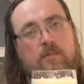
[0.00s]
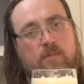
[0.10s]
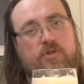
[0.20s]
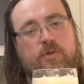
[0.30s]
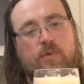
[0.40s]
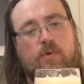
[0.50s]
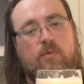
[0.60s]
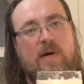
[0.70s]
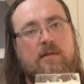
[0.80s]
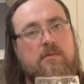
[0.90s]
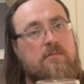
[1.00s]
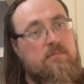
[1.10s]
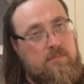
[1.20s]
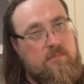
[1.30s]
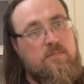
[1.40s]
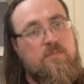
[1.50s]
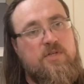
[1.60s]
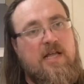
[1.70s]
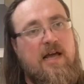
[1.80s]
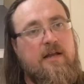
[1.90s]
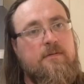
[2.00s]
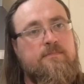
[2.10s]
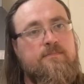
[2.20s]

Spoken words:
wishing you all well. See you later.